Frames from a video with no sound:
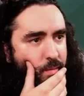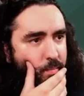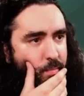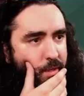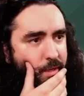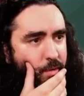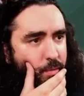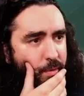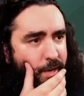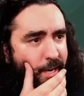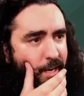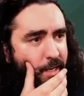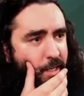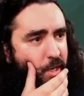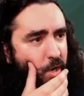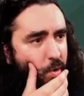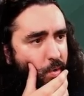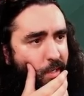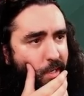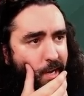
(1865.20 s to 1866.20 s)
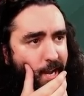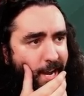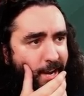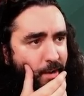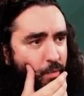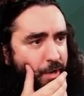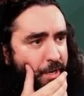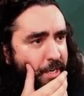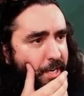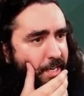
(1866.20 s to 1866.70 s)
But I really don't
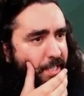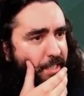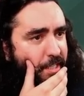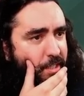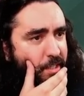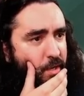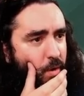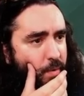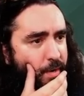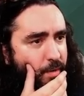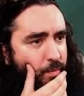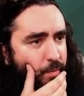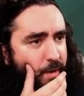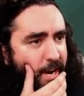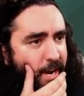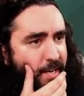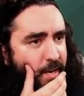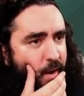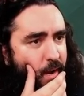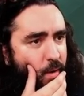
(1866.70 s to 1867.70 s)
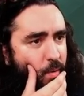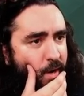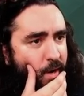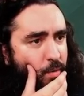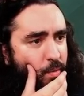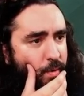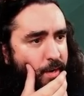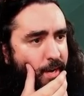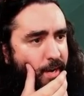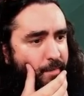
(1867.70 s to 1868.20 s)
like where this is going right now. I
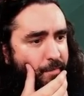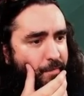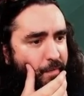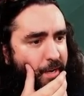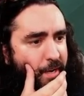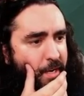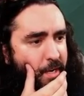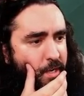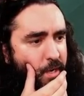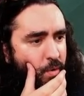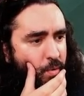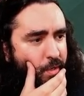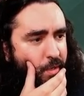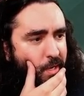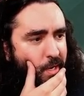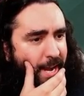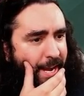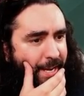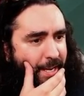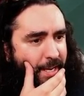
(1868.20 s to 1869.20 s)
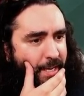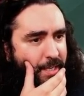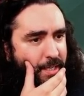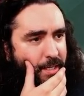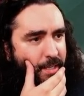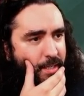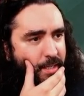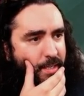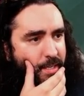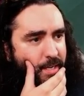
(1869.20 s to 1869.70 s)
really freaking don't like it.
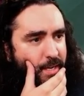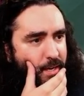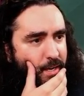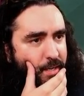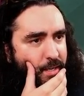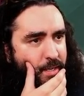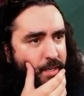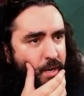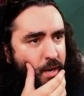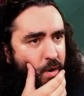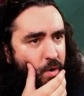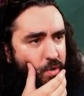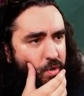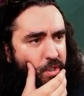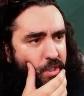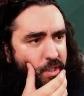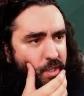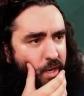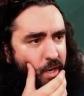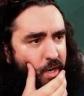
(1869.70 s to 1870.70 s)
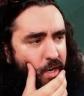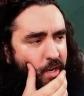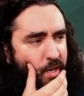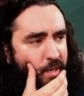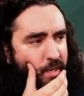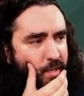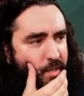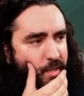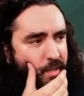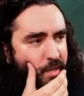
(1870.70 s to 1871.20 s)
No, sir.
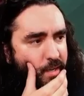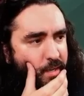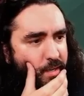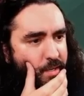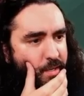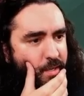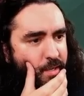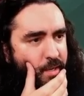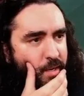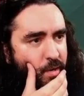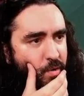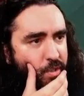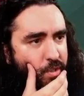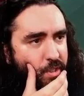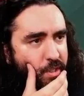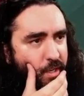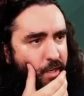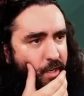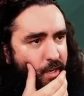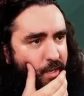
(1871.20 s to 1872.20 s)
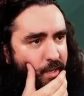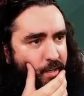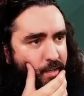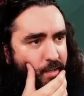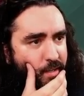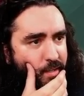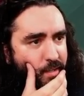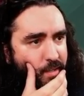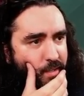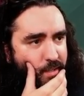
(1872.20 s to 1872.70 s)
No, sir.
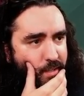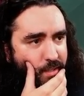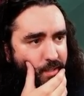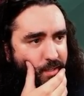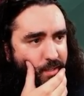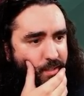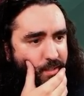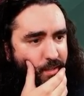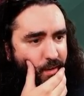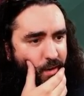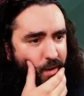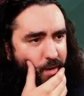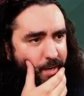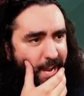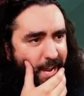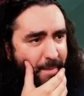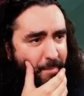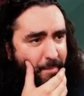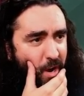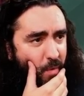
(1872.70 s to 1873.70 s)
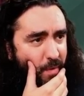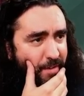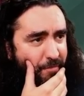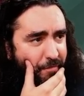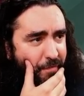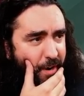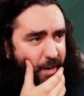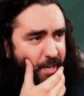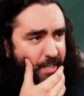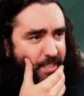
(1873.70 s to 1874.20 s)
So them going
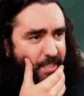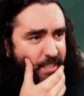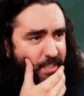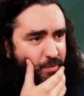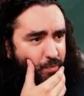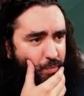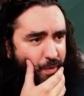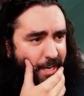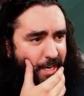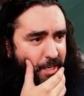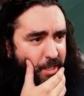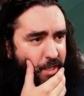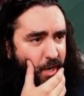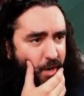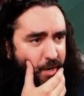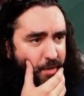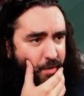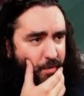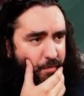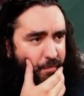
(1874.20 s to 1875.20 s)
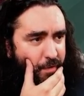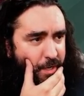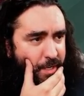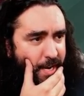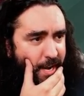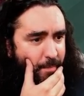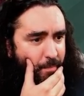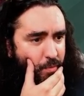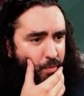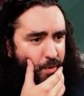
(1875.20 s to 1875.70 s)
first is really darn good for
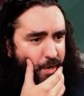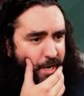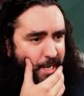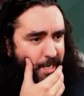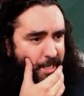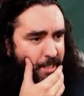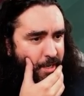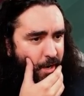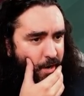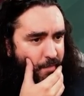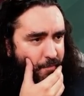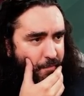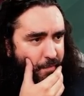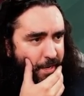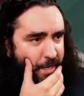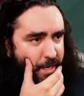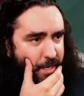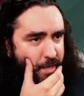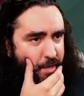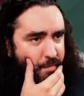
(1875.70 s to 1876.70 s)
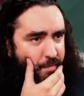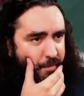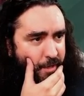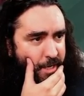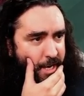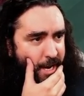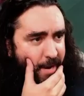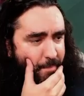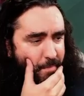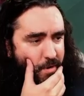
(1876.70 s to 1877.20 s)
them, really darn freaking good for
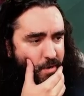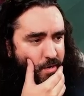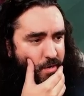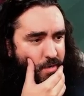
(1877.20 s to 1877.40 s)
them.